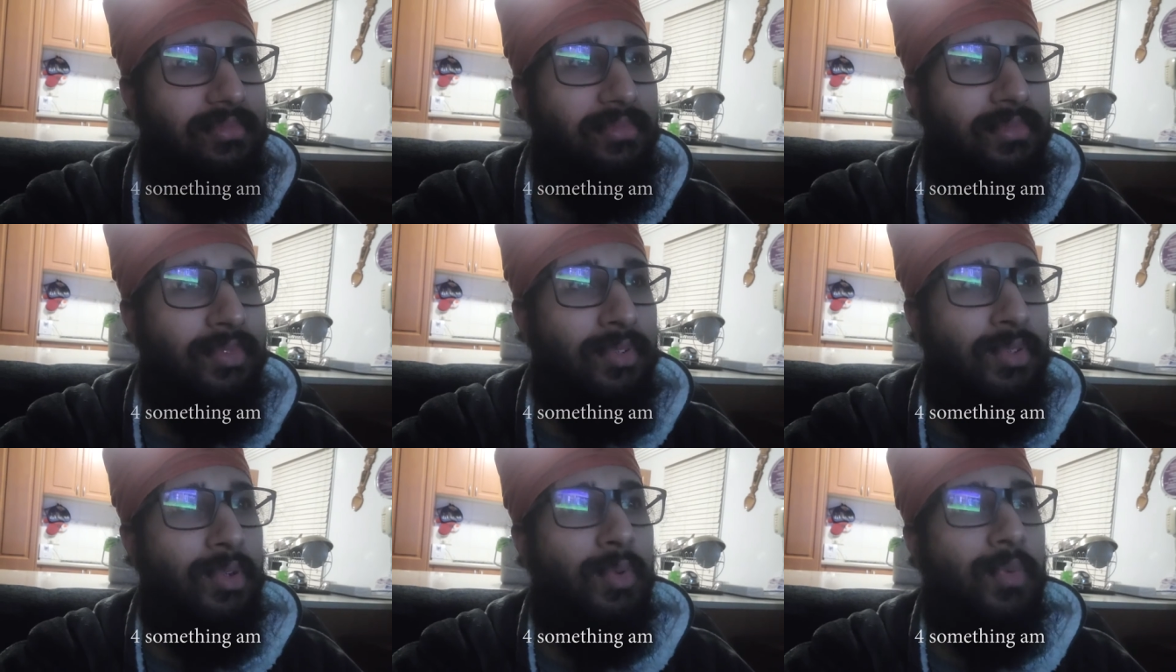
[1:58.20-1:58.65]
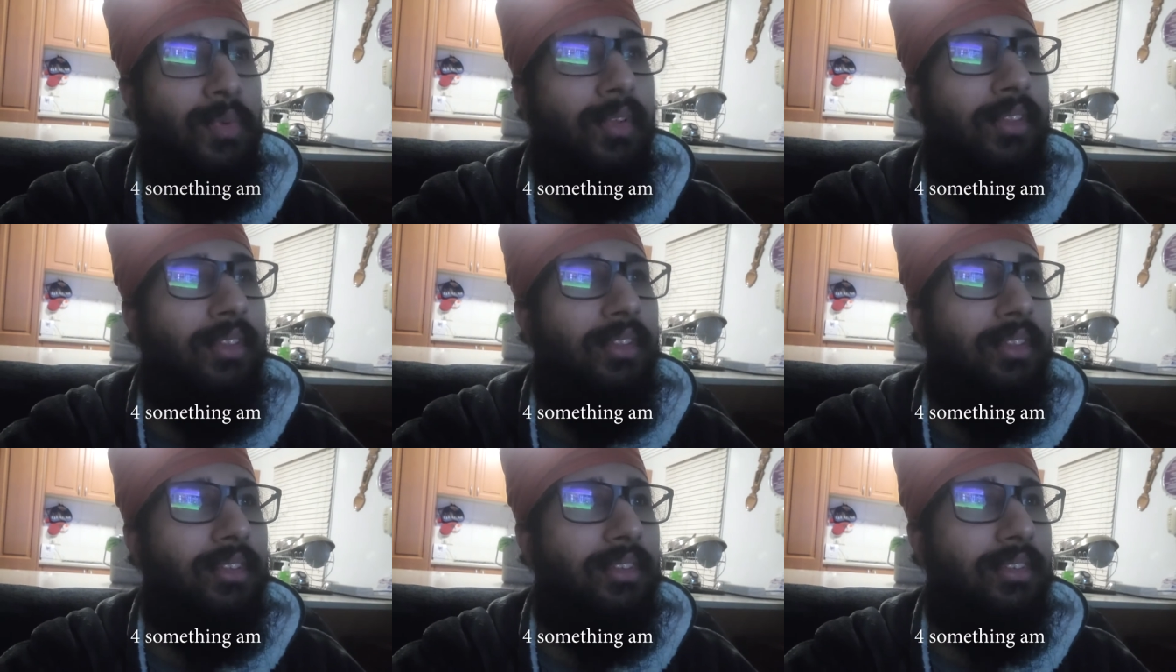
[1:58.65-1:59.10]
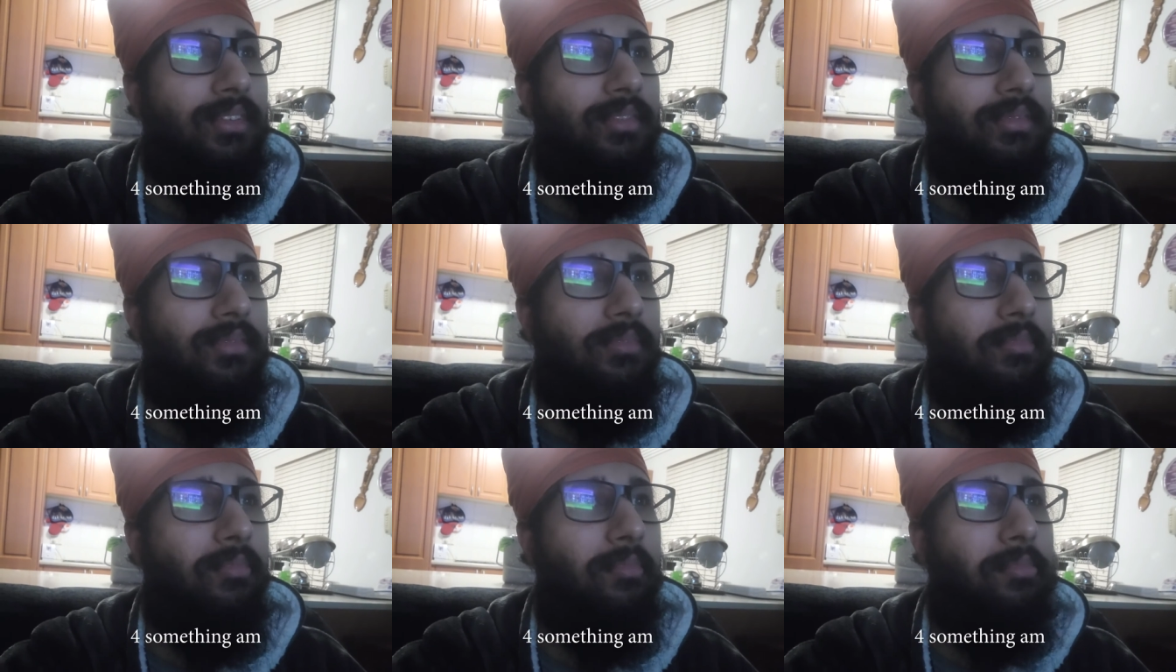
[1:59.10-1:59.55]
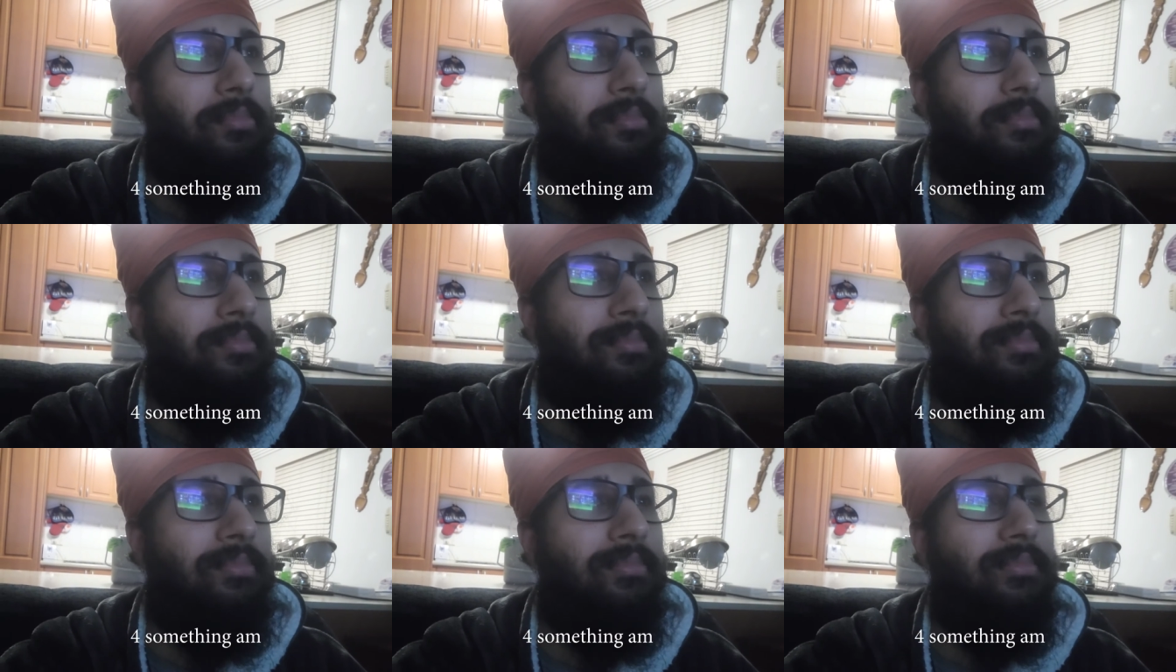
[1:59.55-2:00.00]
Should win this,
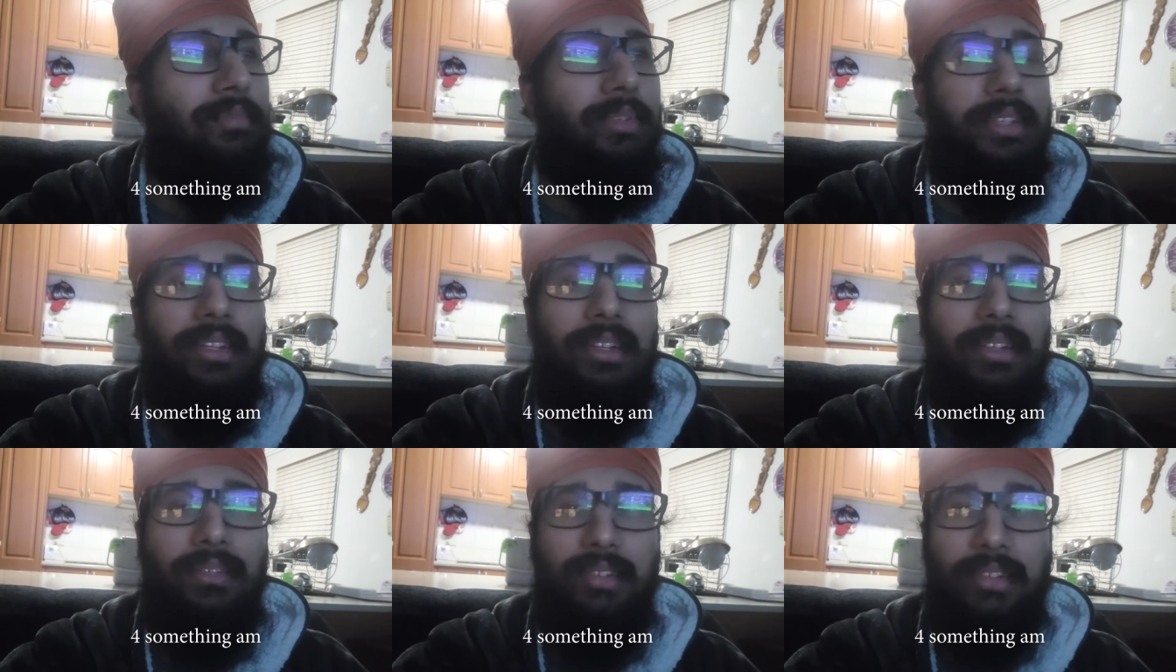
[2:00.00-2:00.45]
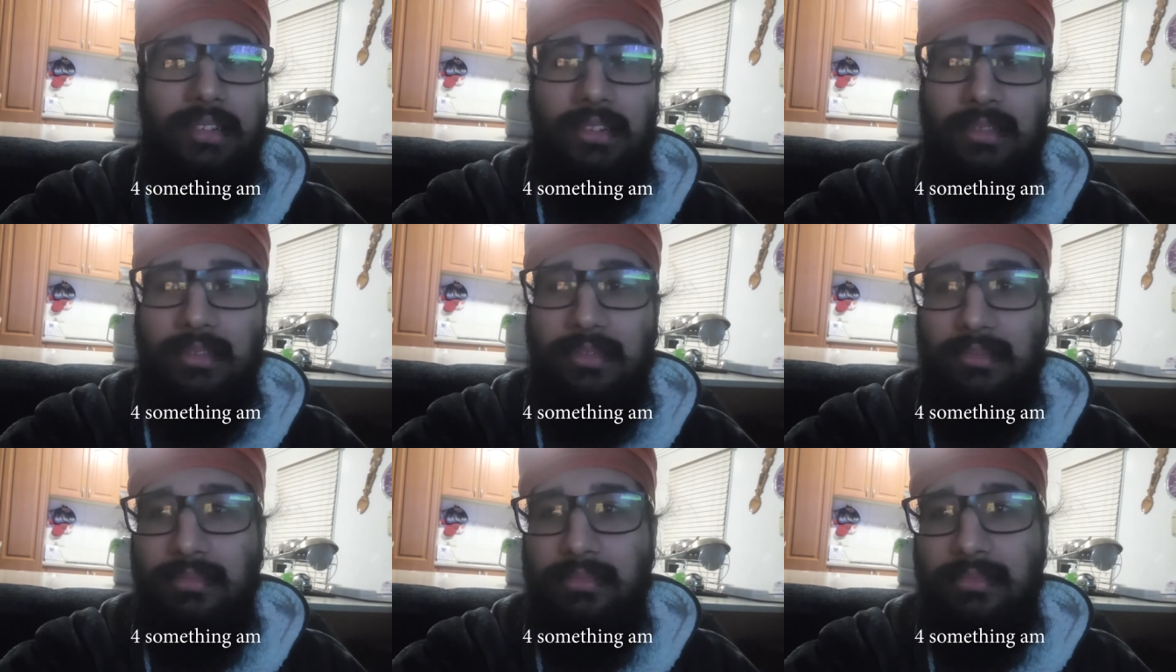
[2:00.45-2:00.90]
but you never know.